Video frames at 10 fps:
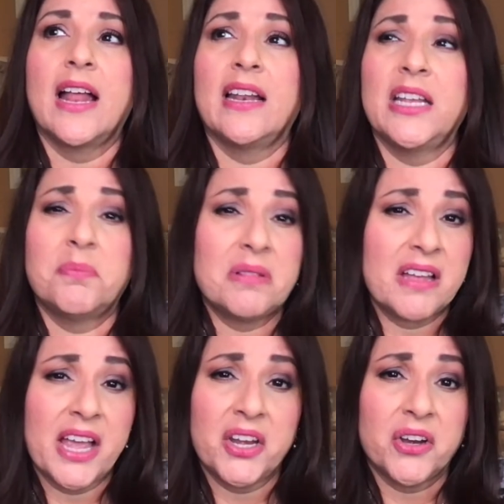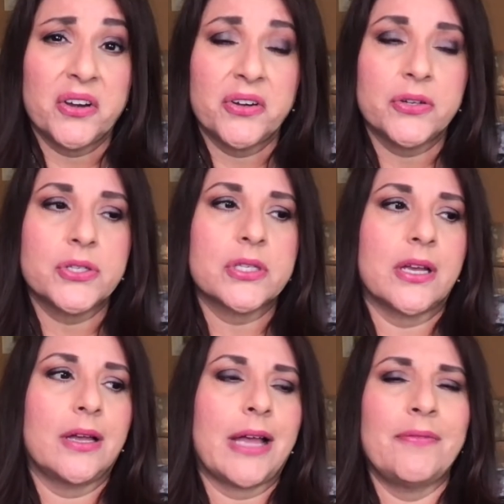Lip liners.
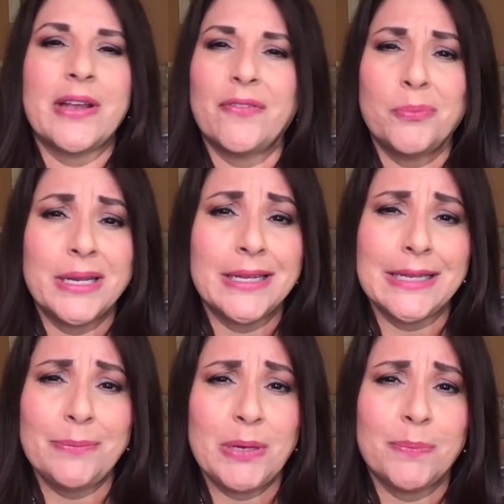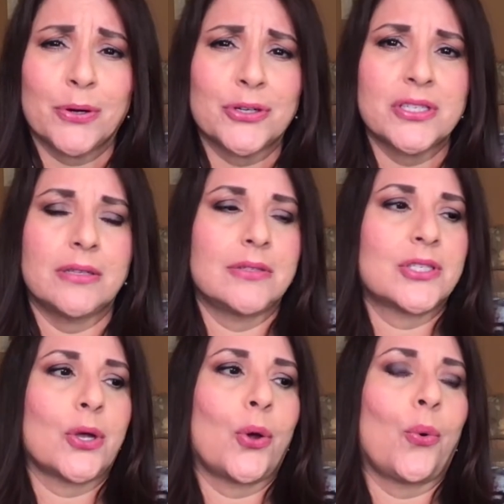Uh, I've never been a lippy person,
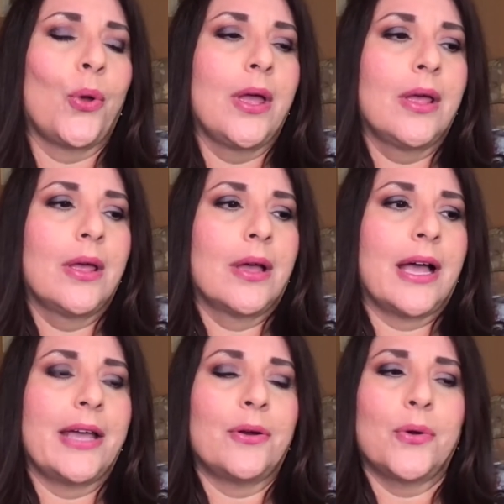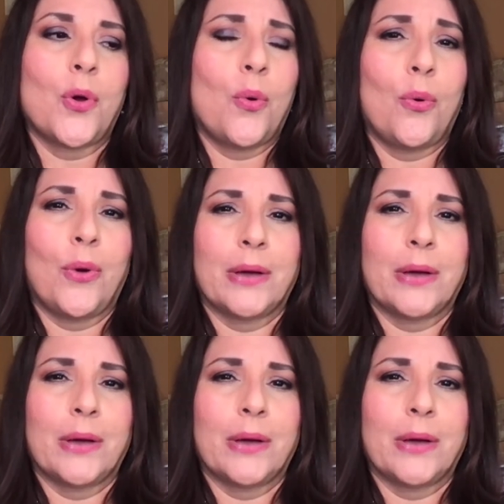so I don't know.